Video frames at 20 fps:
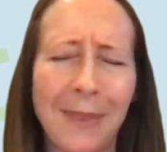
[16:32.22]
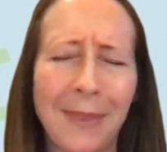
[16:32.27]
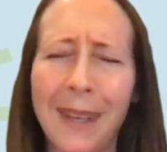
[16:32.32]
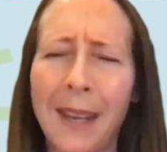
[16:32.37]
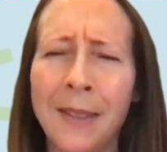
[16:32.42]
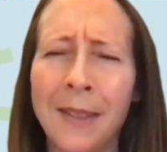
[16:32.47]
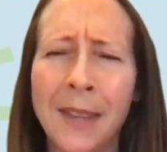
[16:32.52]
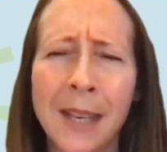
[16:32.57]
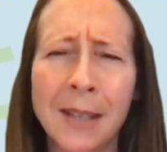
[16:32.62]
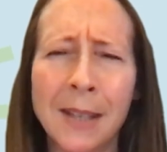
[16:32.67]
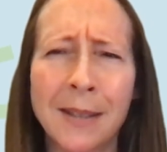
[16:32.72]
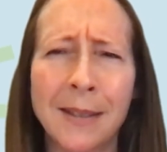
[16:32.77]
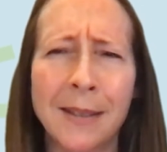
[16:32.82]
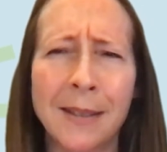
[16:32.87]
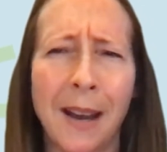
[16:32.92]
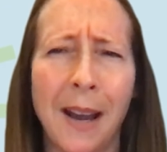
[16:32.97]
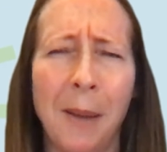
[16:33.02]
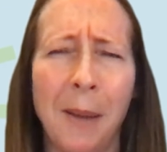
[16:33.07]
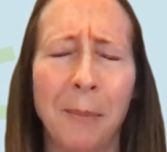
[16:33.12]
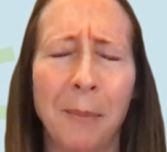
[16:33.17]
this
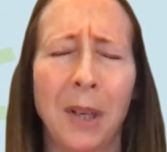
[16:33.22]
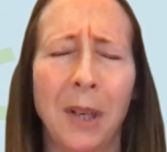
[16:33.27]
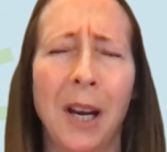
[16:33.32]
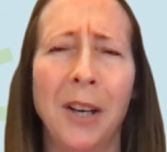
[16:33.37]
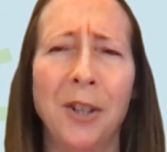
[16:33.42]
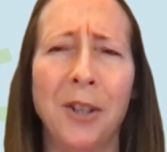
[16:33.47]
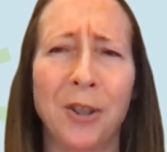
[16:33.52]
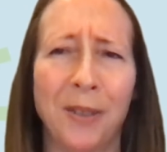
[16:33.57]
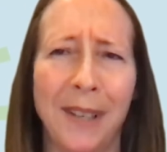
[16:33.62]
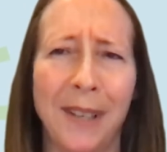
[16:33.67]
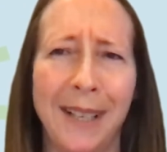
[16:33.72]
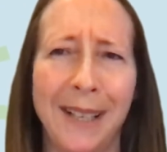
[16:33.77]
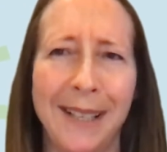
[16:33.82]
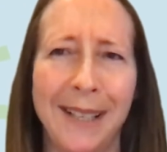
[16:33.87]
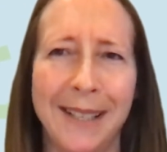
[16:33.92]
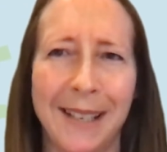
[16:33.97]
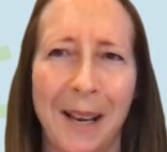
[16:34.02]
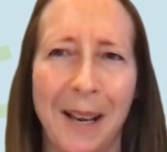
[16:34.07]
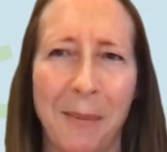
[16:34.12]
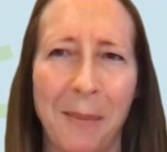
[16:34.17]

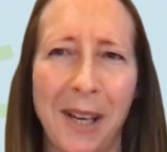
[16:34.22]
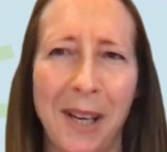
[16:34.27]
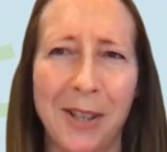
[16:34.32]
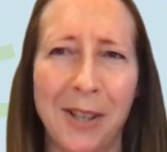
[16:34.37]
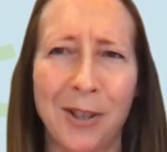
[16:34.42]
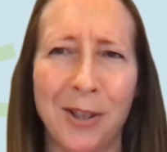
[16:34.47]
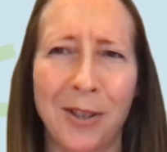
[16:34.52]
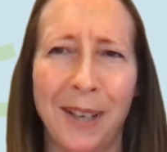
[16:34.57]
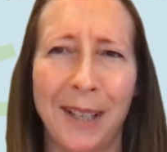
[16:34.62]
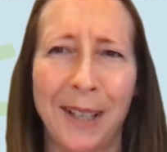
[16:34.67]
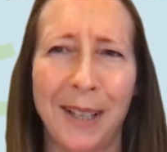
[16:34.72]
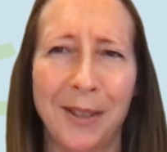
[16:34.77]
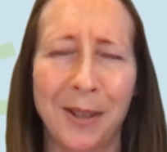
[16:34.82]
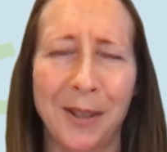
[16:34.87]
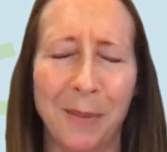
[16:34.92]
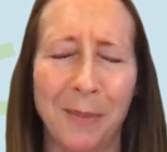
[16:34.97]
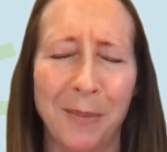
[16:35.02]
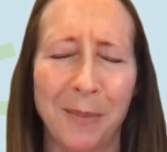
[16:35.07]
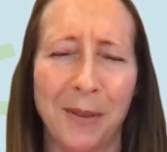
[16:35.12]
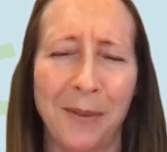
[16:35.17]
country's history in
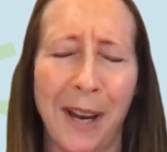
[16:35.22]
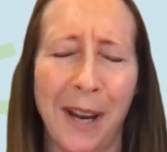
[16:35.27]
terms of